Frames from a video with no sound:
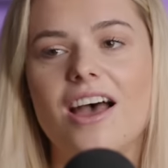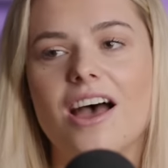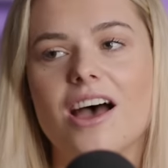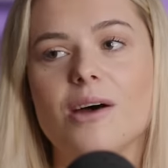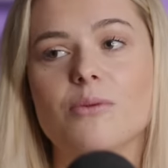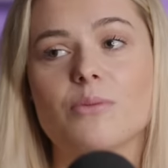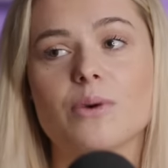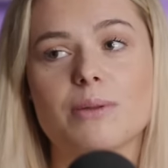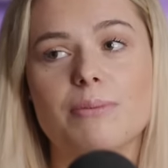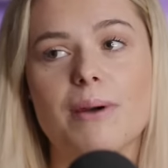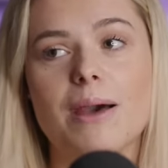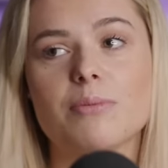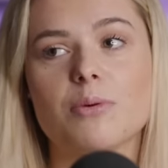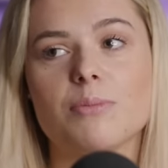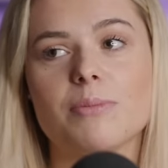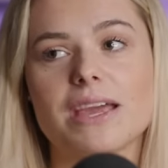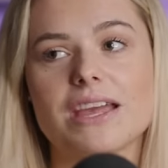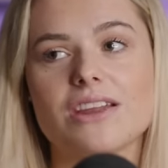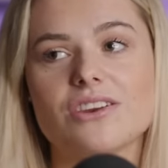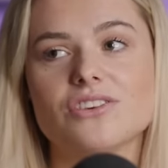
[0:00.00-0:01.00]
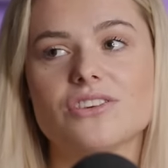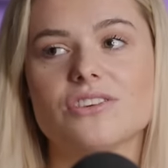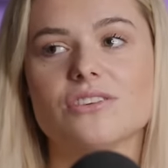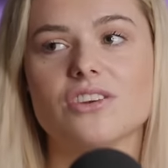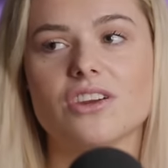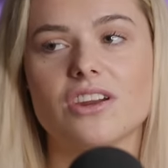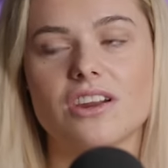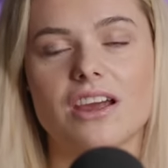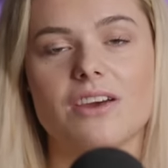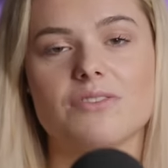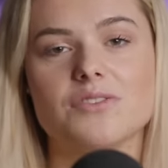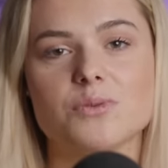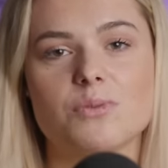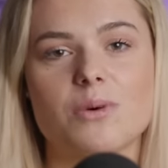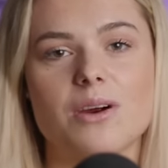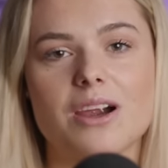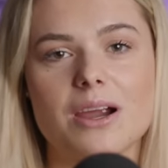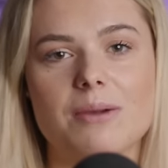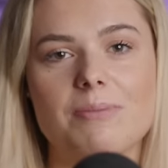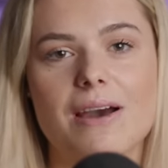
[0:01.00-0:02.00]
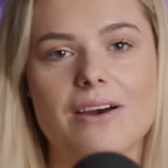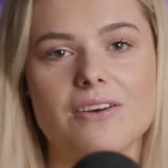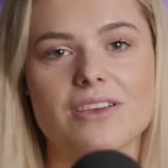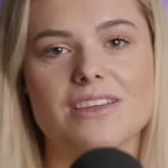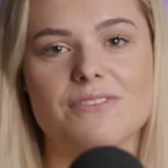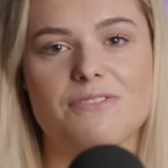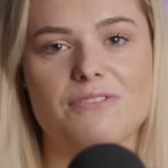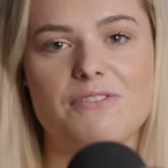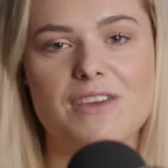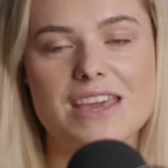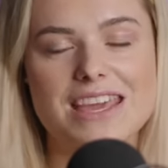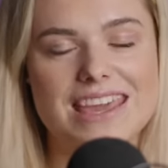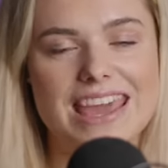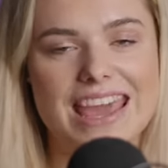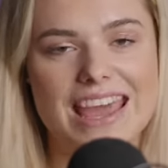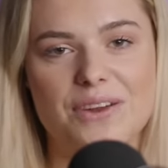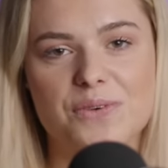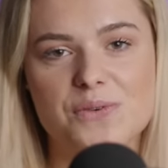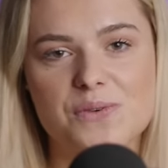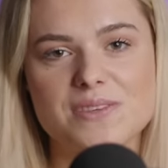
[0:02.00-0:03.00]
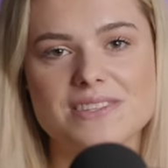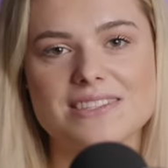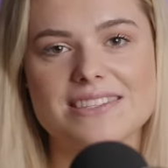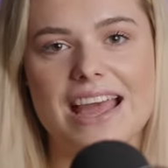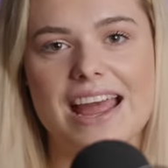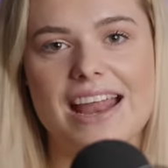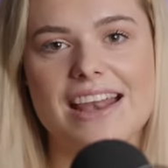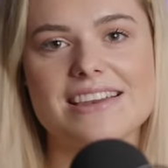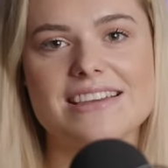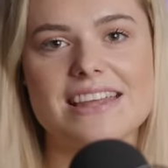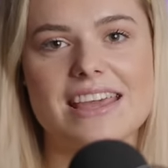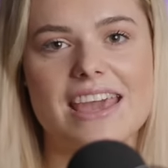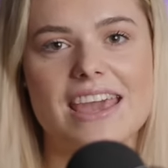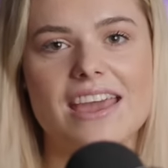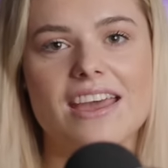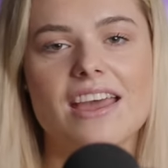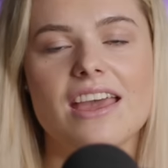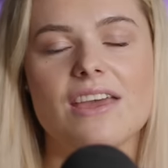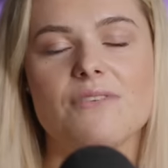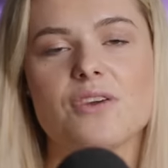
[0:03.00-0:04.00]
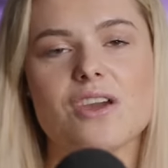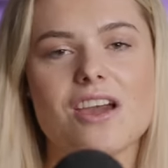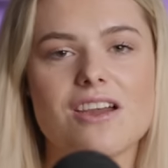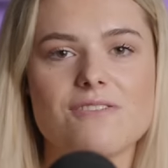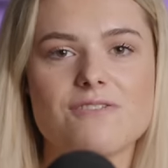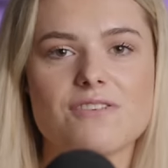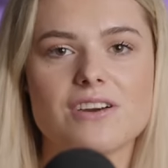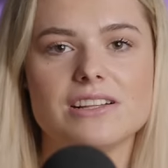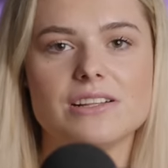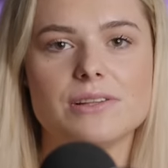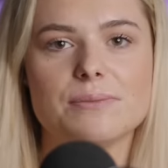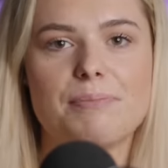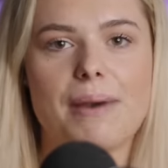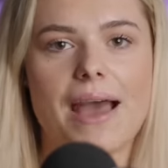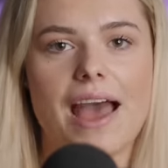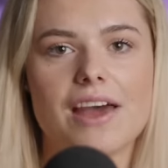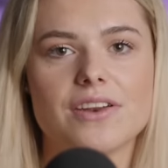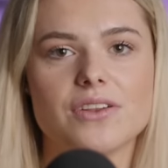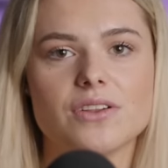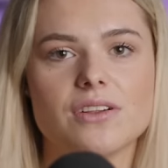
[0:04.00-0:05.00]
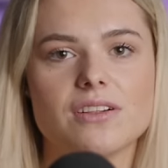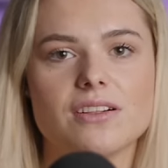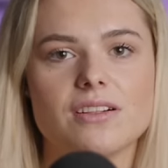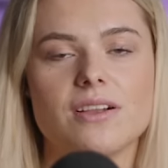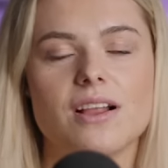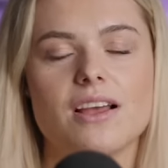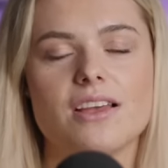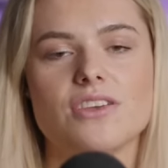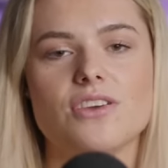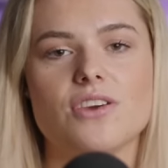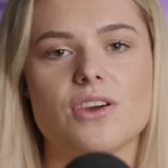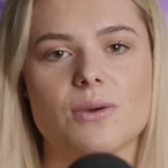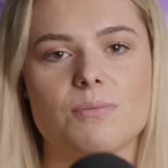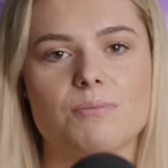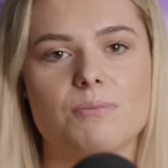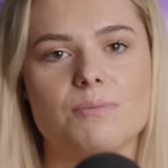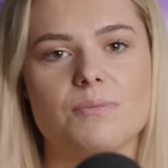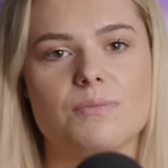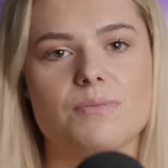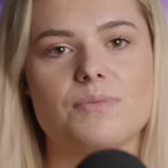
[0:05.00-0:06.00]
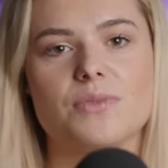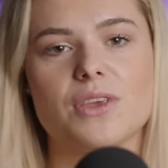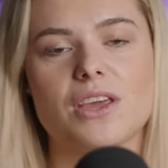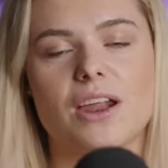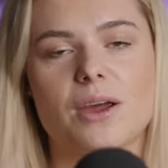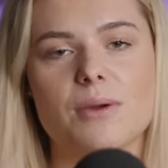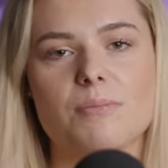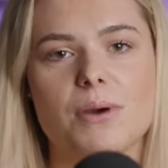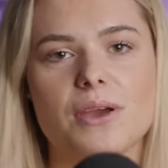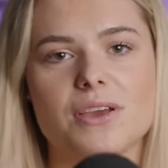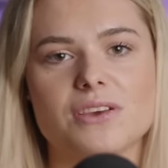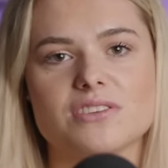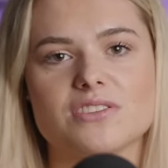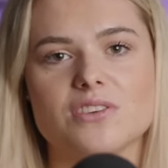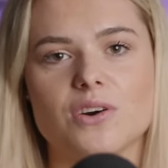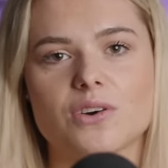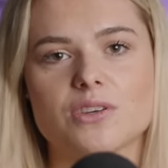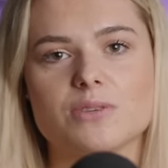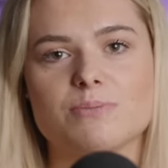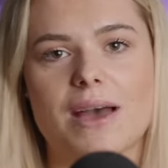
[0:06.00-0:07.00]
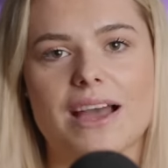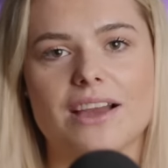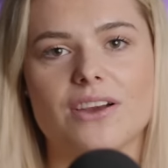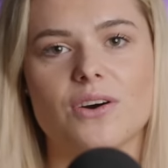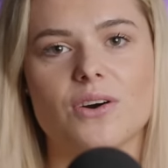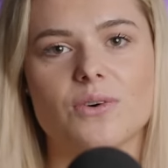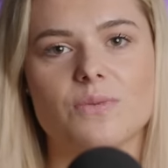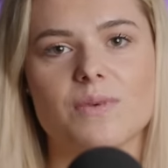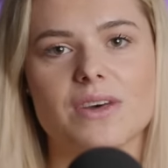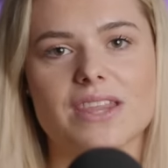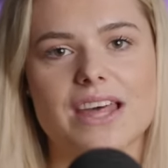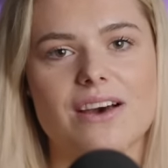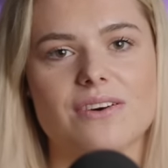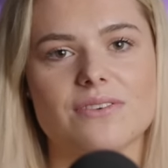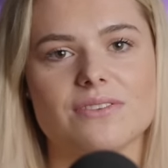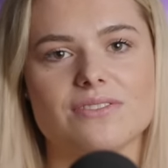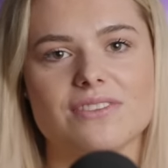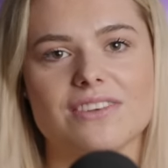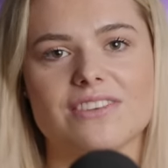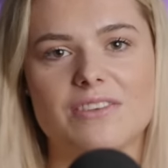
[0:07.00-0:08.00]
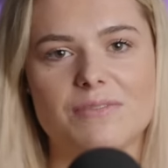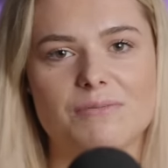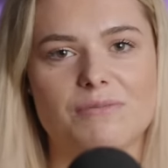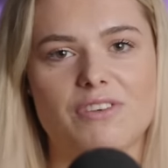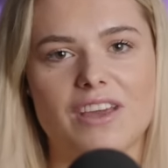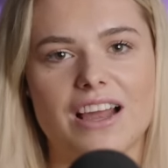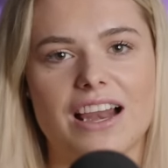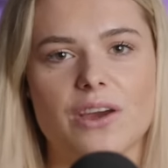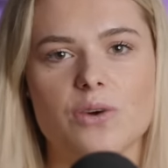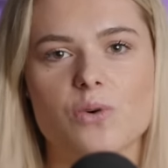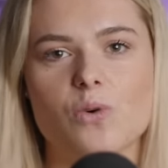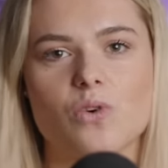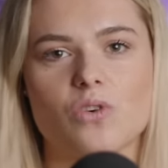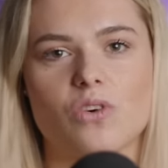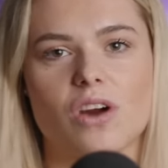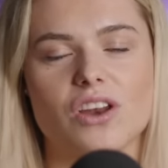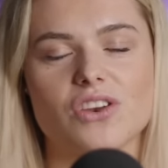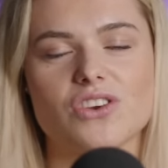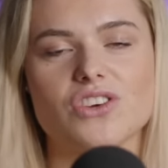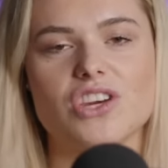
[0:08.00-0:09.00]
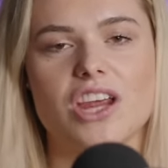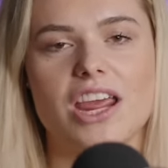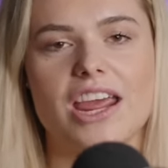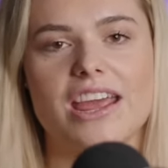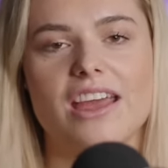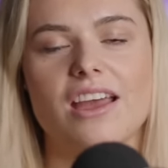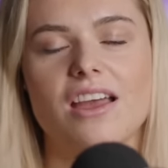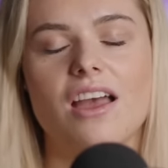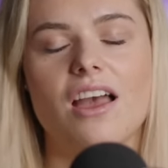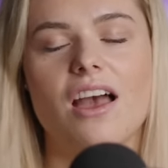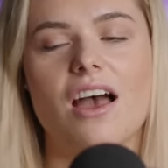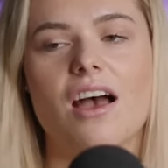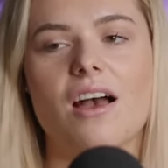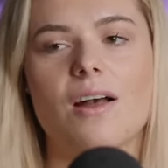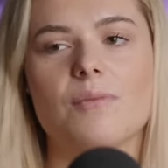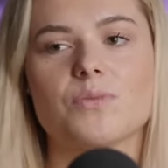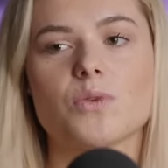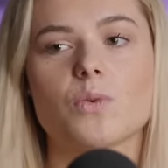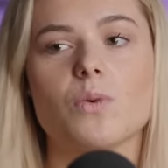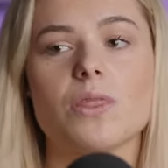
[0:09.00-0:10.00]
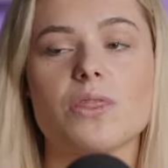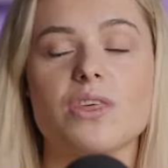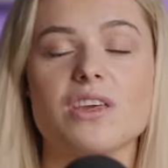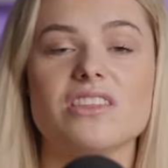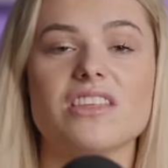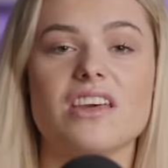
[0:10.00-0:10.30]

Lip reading: With a pebble beach, you don't have to worry about your feet getting all sandy. If you go for a little paddle, you can, you know, put your socks back on without them feeling all crunchy. One thing